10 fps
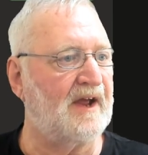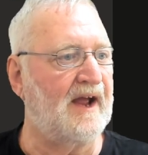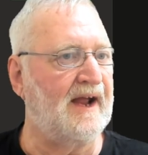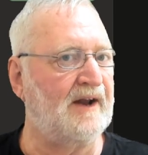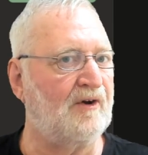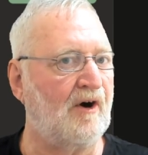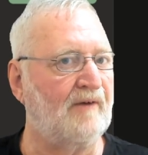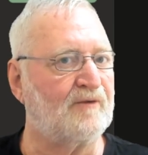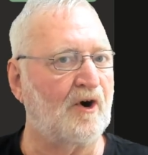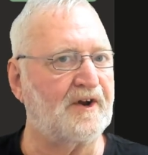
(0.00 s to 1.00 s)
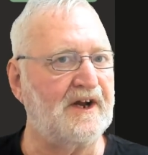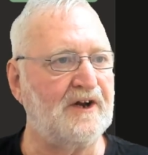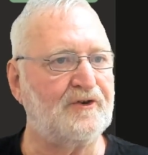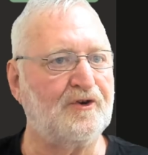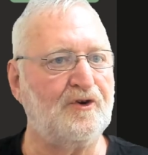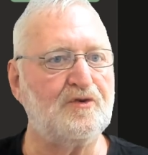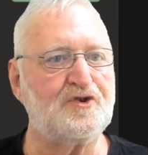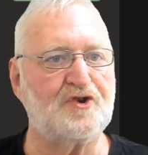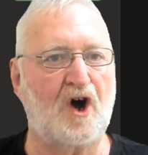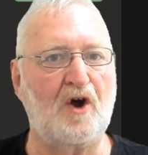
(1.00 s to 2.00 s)
and I've got here to
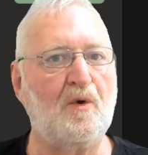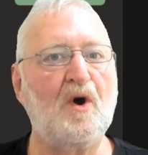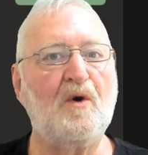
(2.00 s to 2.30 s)
show